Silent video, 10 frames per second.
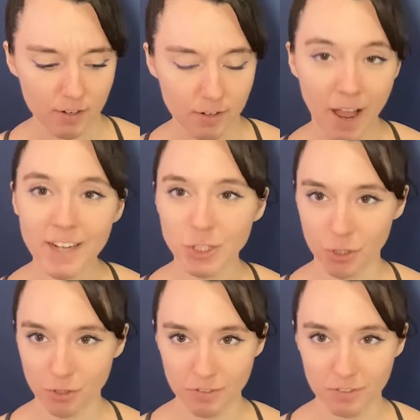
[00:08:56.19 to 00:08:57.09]

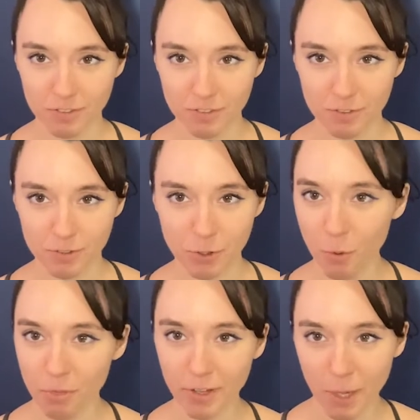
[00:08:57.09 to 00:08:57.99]
Nigel, you
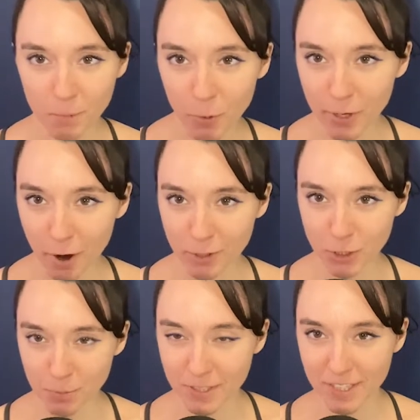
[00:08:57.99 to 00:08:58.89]
don't think I'm going
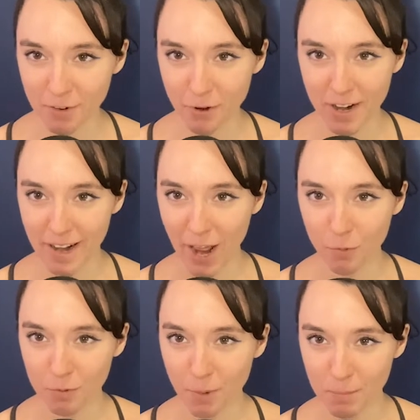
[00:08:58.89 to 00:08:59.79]
100% right
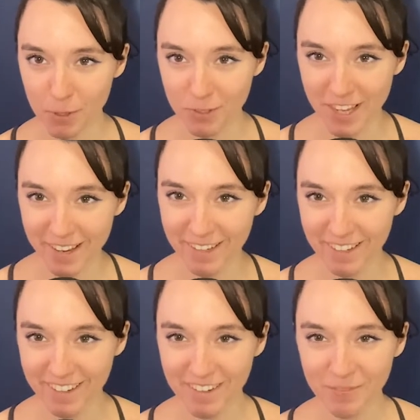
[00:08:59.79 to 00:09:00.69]
now with my music?